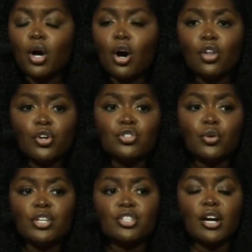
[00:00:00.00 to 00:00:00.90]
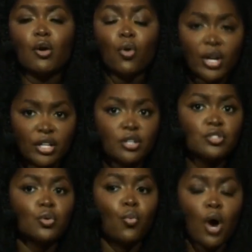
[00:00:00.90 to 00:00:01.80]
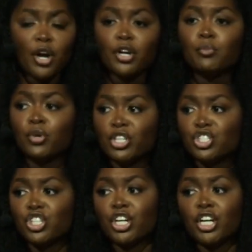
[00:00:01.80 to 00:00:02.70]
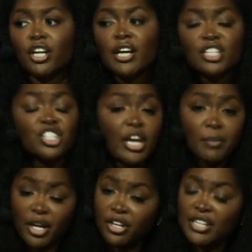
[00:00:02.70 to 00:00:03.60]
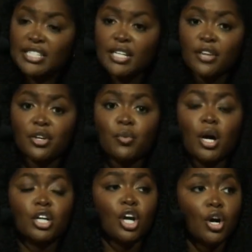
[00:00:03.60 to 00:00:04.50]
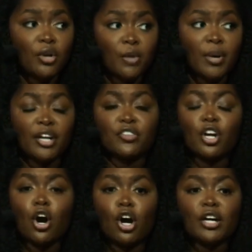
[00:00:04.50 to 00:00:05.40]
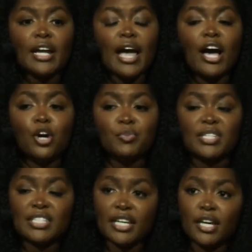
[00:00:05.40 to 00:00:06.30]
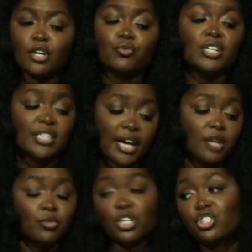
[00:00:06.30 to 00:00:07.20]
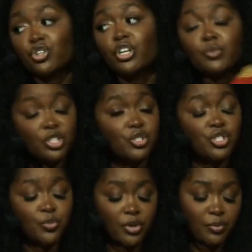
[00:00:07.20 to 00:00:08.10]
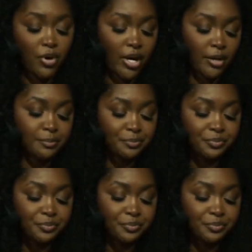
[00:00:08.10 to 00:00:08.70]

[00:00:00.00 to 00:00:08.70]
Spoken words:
All those oils, water, moisture. Shea butter is another one. Cocoa butter. They're all going to help the skin retain moisture, which is super important.